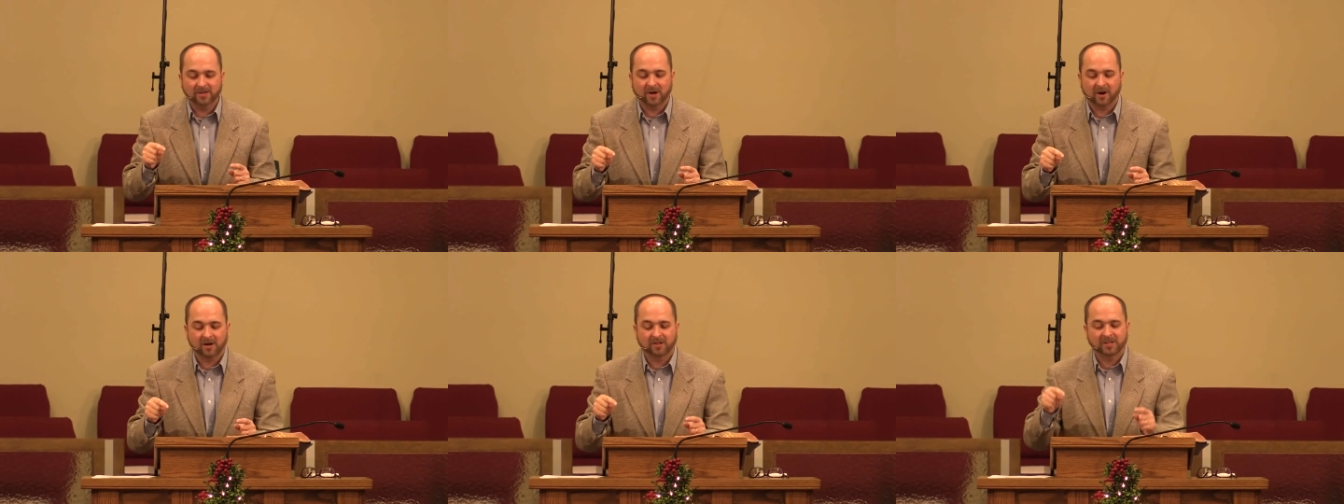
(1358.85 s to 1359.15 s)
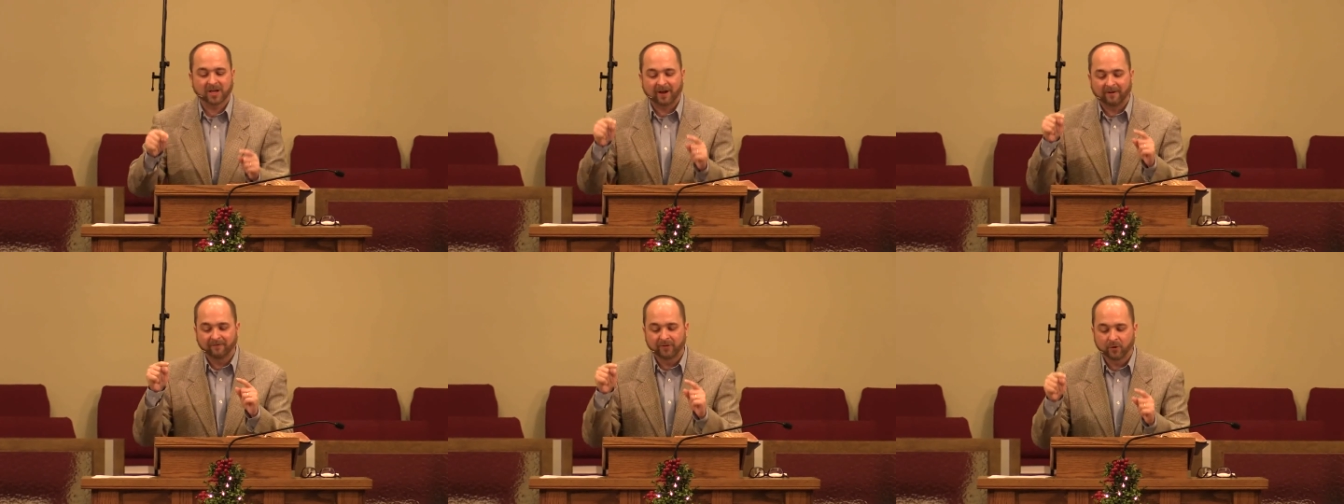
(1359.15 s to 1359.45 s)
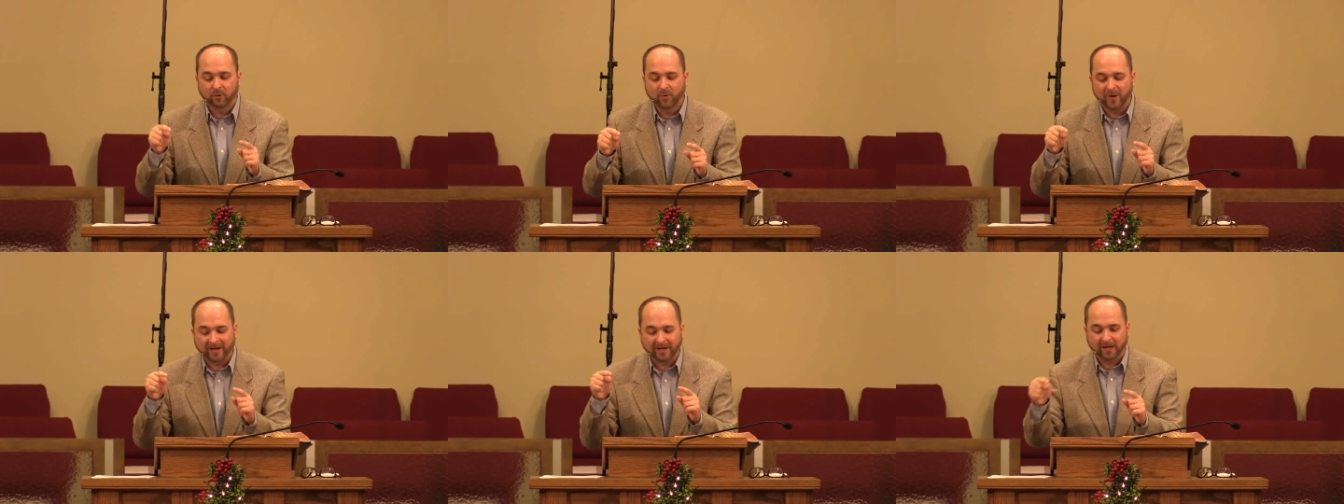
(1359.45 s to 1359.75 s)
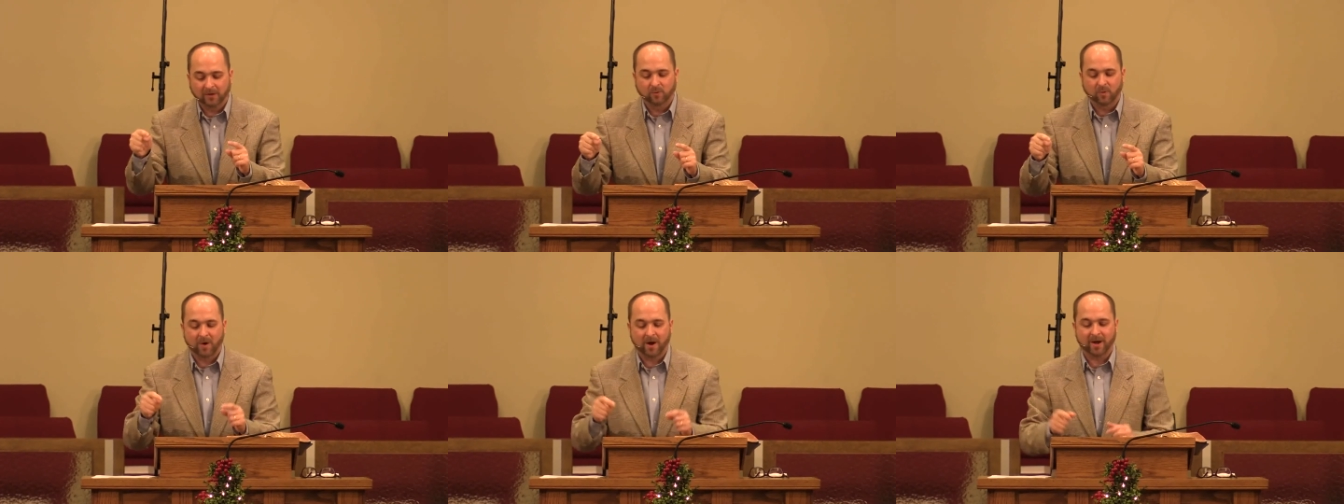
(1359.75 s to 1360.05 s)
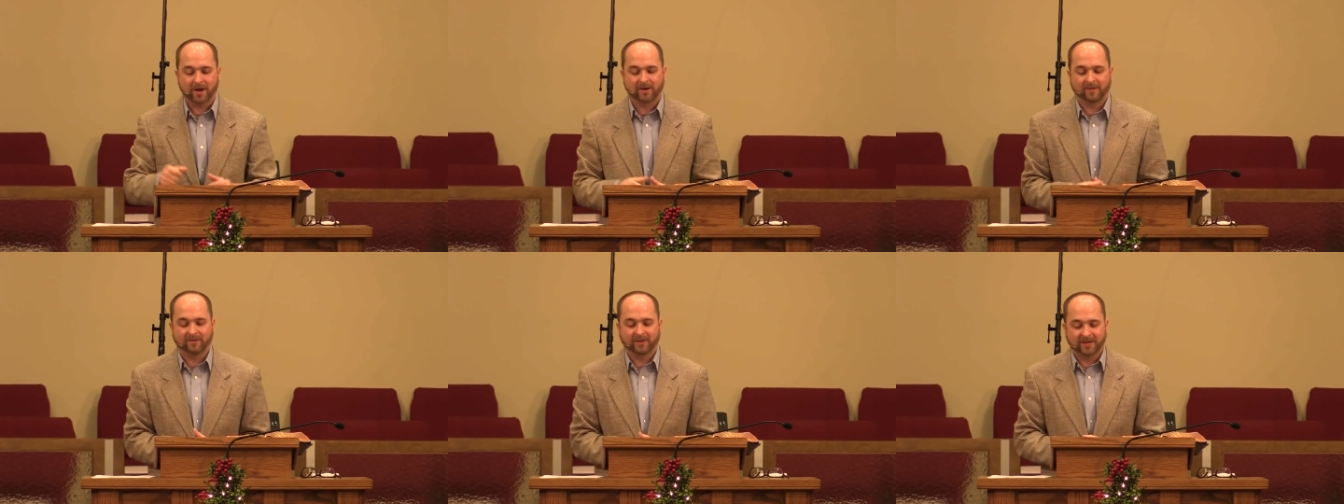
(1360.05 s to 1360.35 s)
darts of the wicked
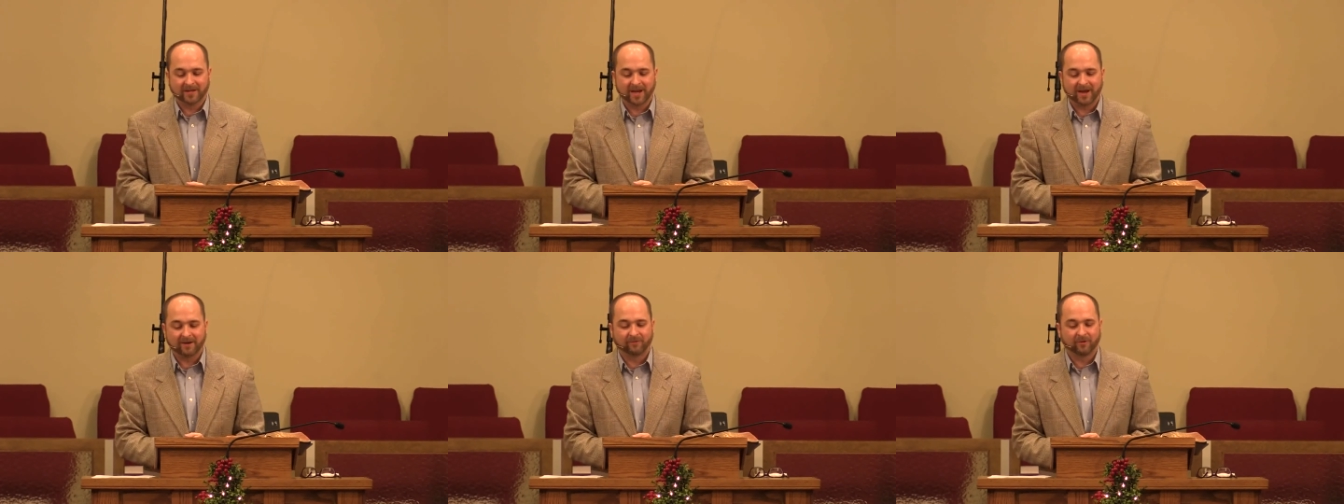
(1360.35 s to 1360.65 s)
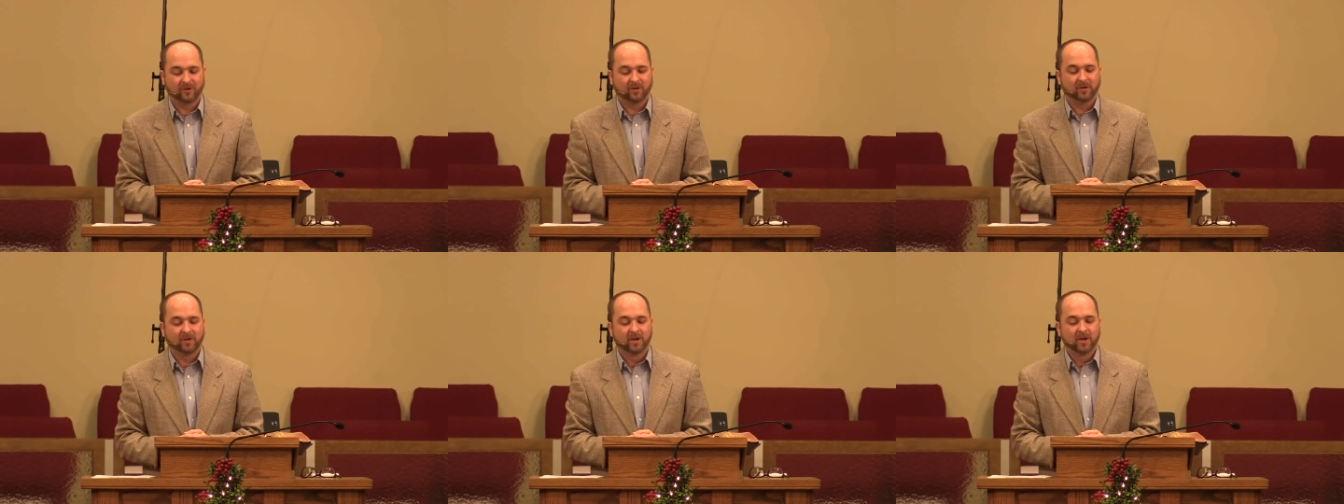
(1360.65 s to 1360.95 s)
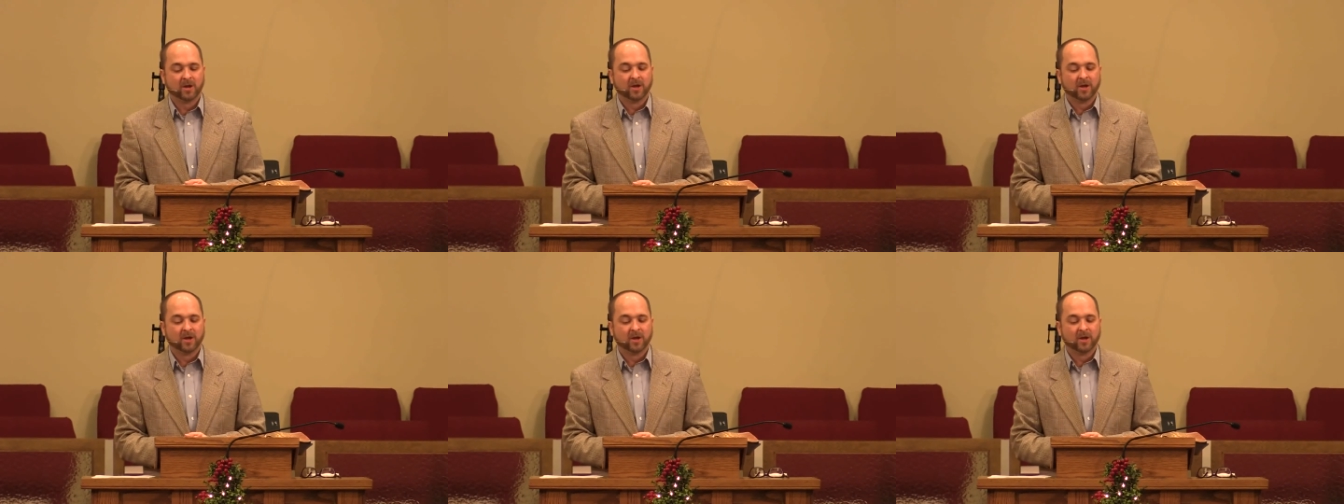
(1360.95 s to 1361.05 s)
one, the devil.